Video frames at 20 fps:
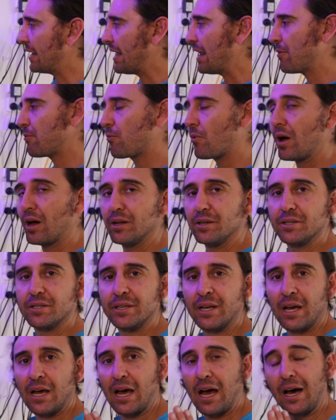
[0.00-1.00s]
it
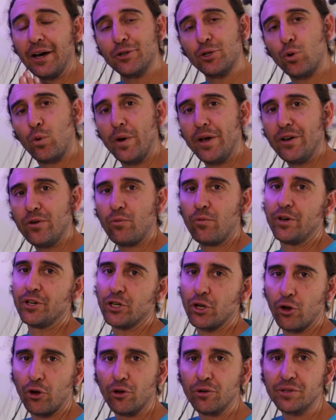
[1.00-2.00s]
runs a twin
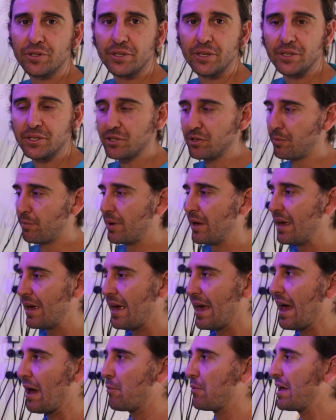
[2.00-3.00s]
return system,
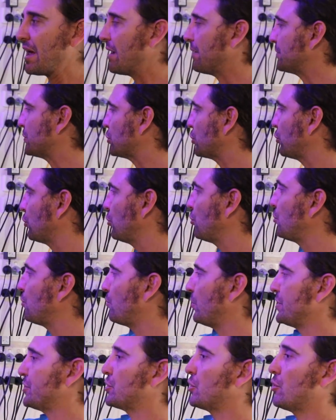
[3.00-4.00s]
and we have 2
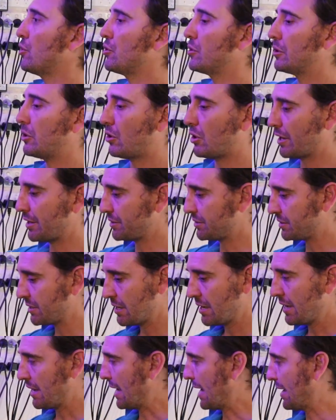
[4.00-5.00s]
return lines,
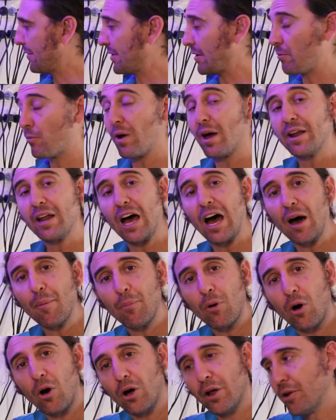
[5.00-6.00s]
and they run
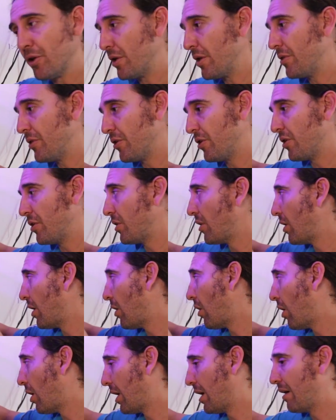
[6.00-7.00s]
up on the
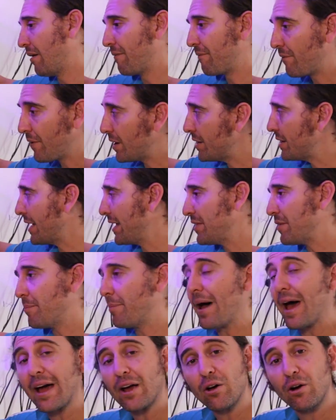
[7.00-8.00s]
front and the
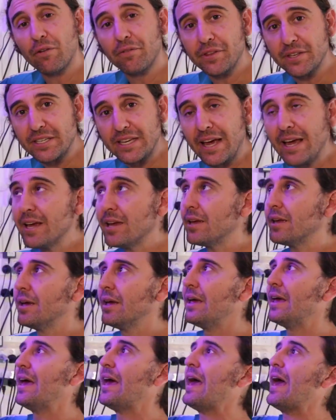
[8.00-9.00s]
back of the tank,
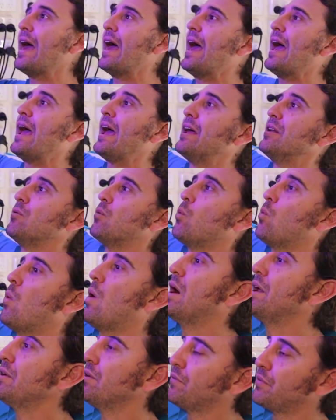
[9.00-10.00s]
and
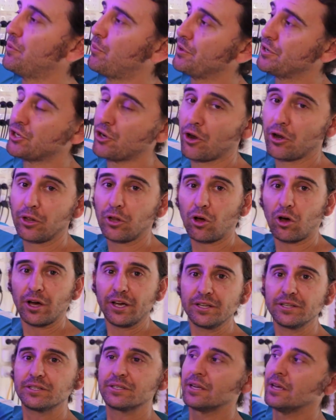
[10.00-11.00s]
one of the return
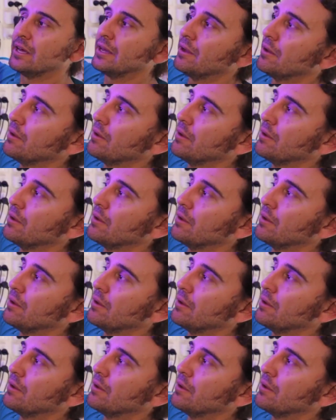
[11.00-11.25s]
lines